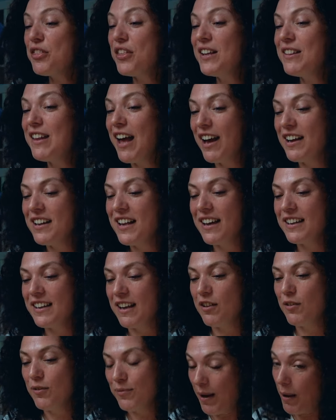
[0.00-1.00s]
the thing that I like
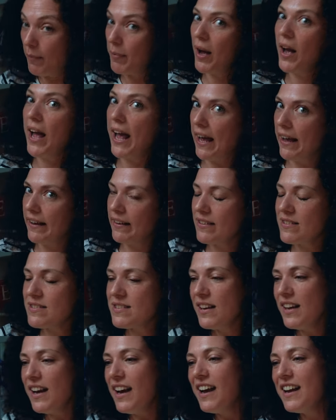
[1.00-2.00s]
about
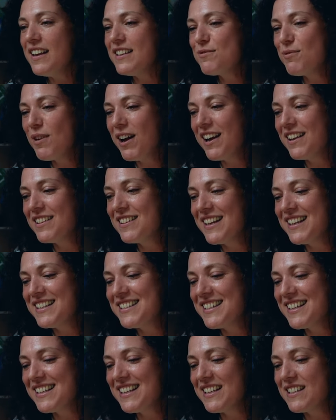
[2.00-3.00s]
X mm-hmm. as well
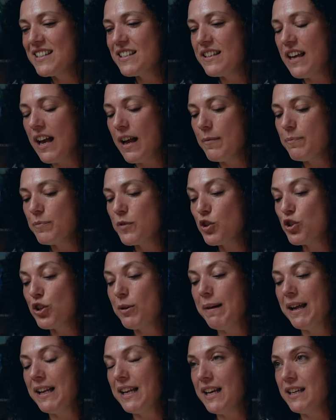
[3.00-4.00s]
is that it's because um, you can make